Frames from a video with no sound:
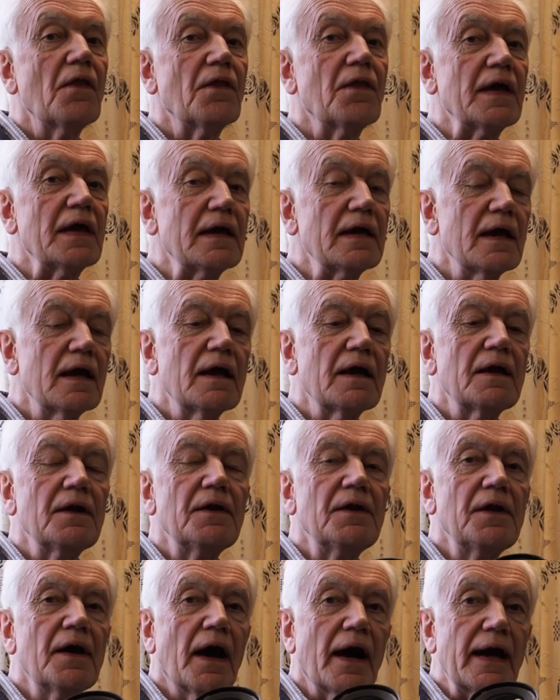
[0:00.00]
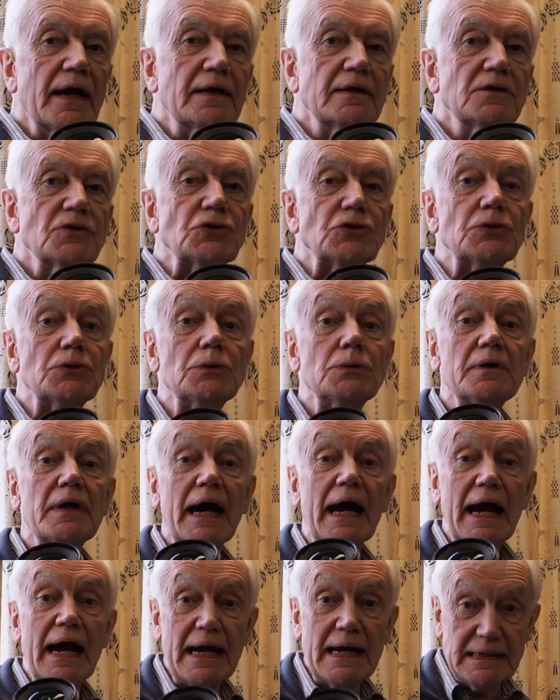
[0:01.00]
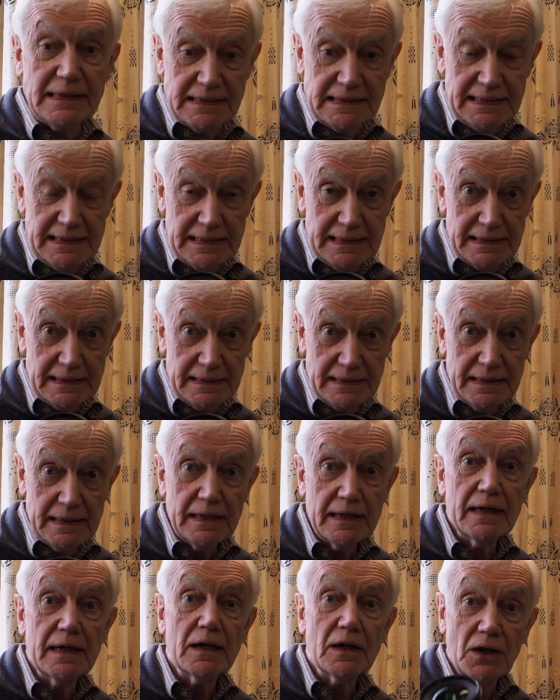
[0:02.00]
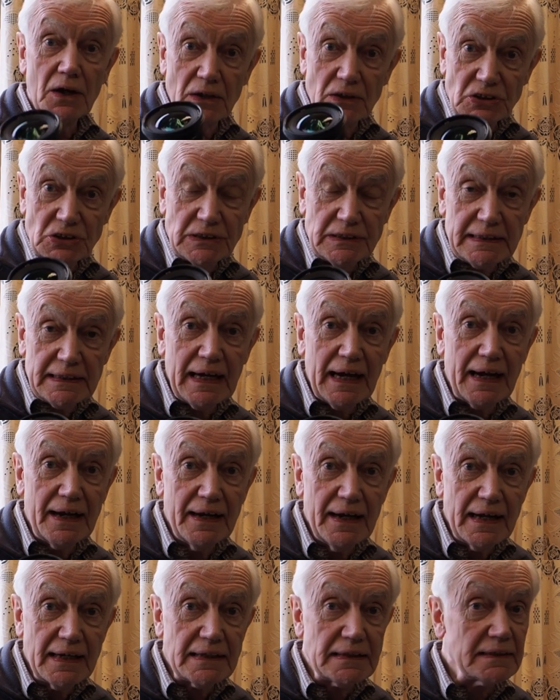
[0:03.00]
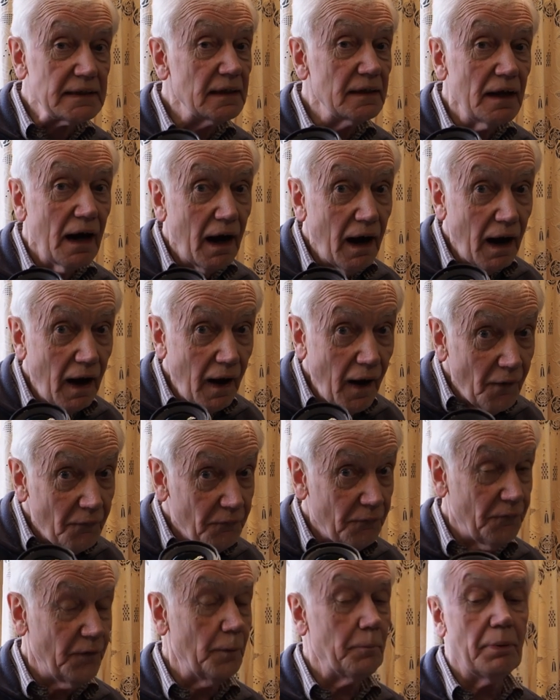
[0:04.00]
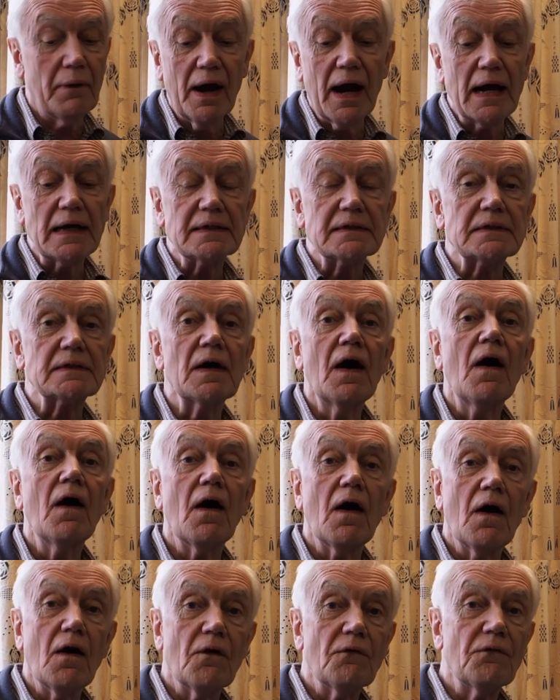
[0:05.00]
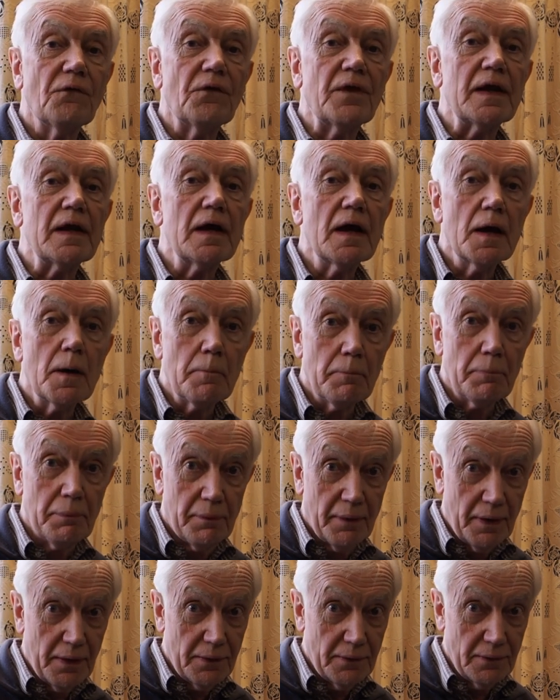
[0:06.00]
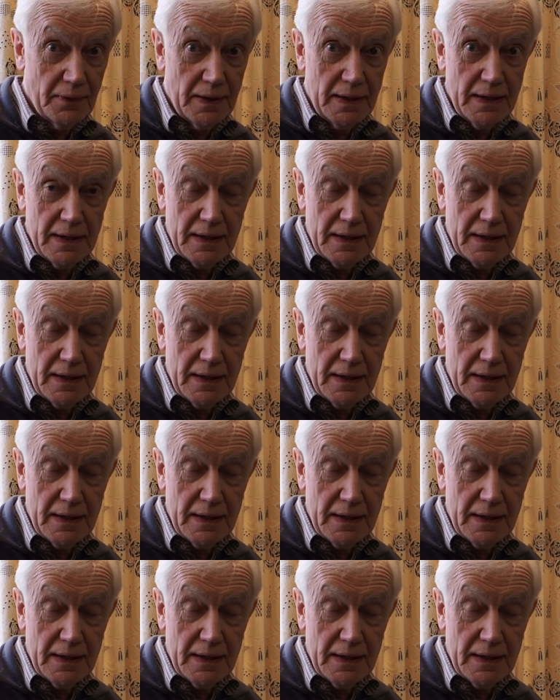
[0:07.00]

the 9-18, costing less than half the price of the Pro